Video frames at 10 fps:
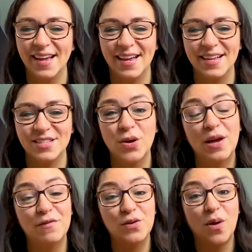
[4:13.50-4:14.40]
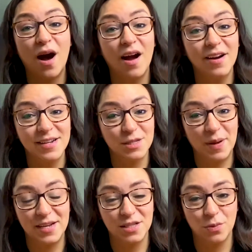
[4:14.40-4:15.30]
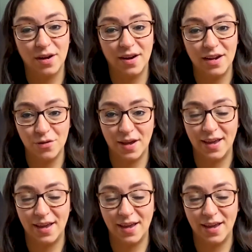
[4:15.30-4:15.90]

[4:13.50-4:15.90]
So if you are in a space where you can get